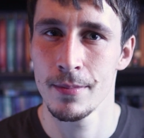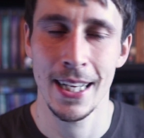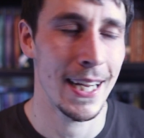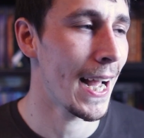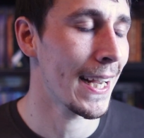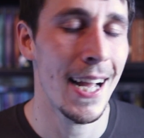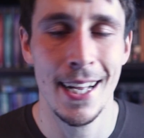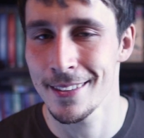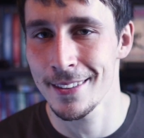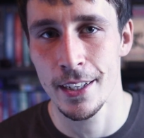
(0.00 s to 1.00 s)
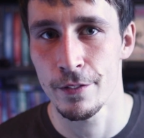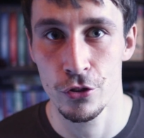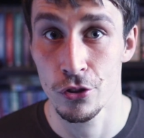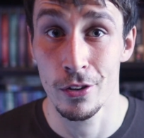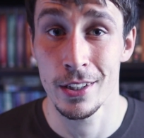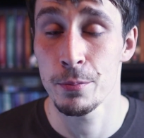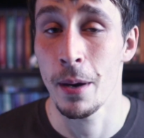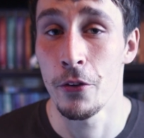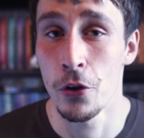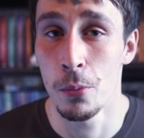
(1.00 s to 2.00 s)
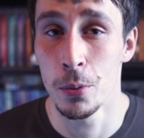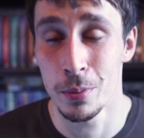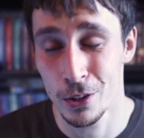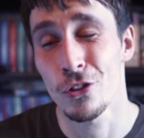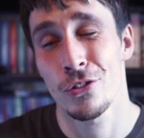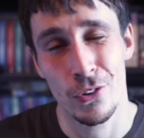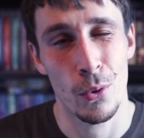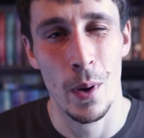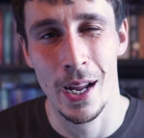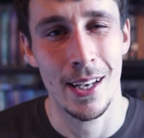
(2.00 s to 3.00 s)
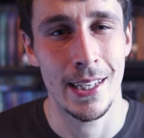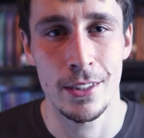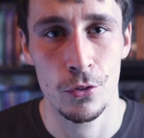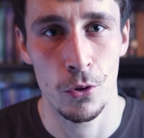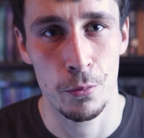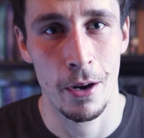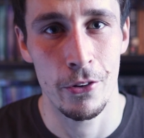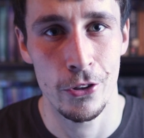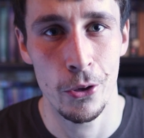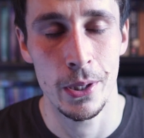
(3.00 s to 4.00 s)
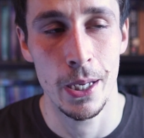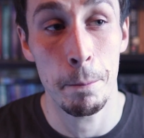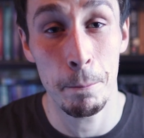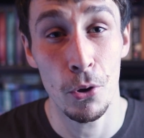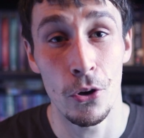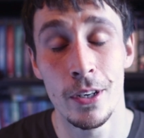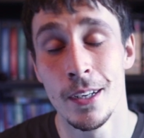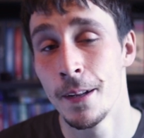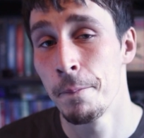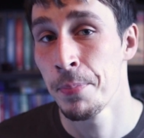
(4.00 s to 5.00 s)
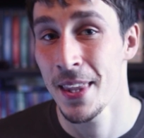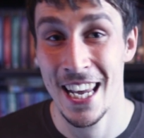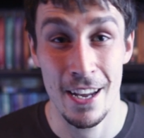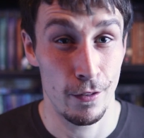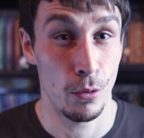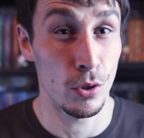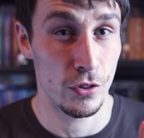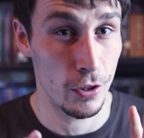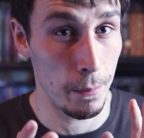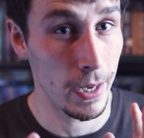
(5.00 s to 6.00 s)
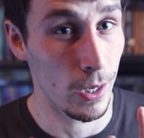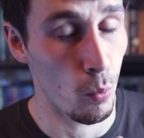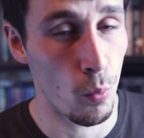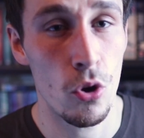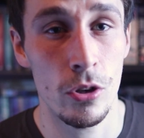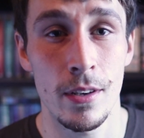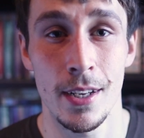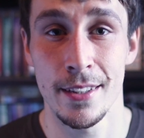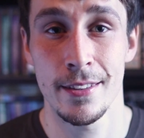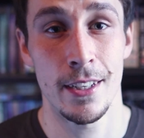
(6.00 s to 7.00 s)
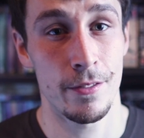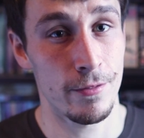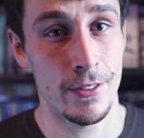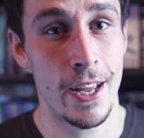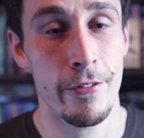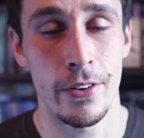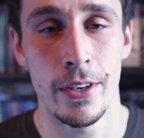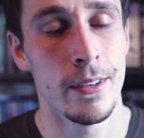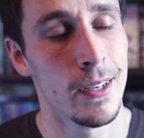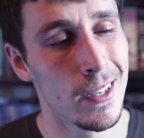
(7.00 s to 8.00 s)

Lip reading: Like, I can't say for sure that it's paranormal because of the way I lean towards pareidolia, but if I was to pick one and say for definite,